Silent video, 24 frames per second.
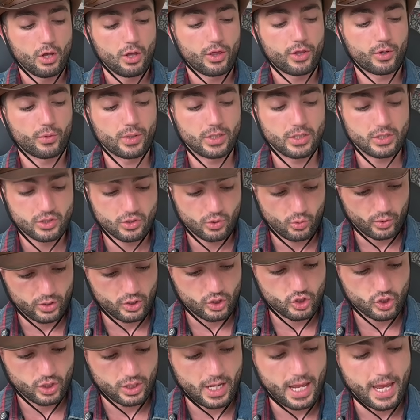through
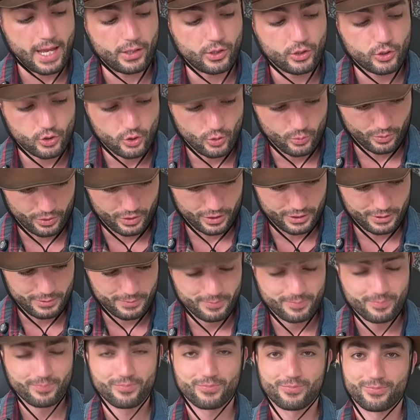intuition and humor.
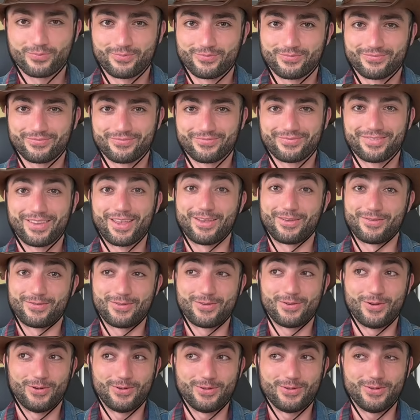If
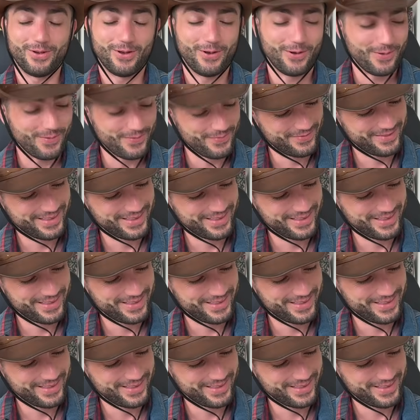you know, you know.